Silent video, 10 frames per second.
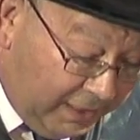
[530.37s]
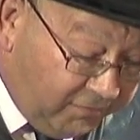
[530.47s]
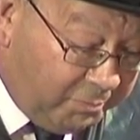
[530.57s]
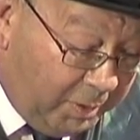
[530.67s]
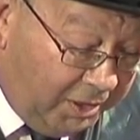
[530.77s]

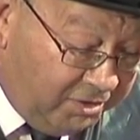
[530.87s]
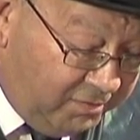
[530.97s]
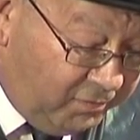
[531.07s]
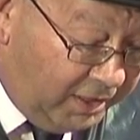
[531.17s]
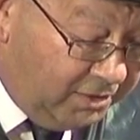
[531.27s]
left by
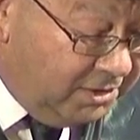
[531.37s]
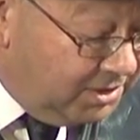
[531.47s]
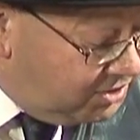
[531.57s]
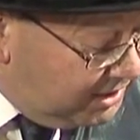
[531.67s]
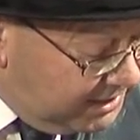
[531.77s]
the
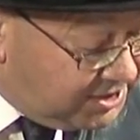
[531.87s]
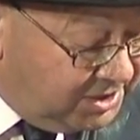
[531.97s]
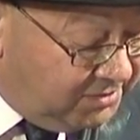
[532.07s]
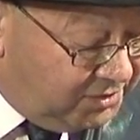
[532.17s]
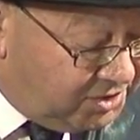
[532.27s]
defendant as he
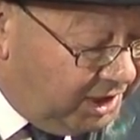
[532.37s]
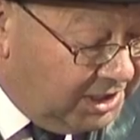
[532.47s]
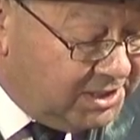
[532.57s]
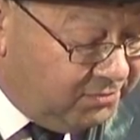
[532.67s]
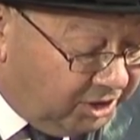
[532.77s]
listened for
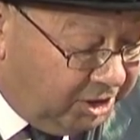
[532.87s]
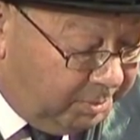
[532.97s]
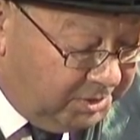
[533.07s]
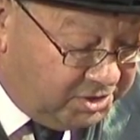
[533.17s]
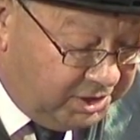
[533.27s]
signs of
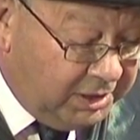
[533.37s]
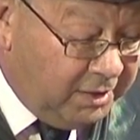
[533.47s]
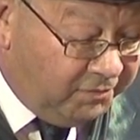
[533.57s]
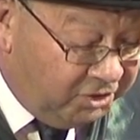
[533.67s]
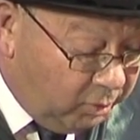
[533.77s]

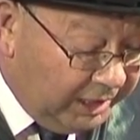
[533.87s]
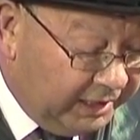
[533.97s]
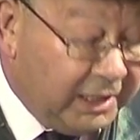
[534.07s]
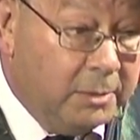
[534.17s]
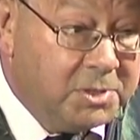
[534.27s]
occupancy of the
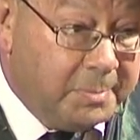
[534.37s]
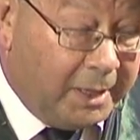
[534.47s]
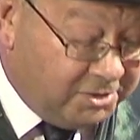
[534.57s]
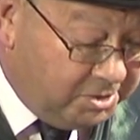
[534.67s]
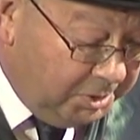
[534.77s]
dwelling he was
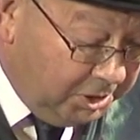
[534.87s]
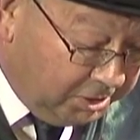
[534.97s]
about to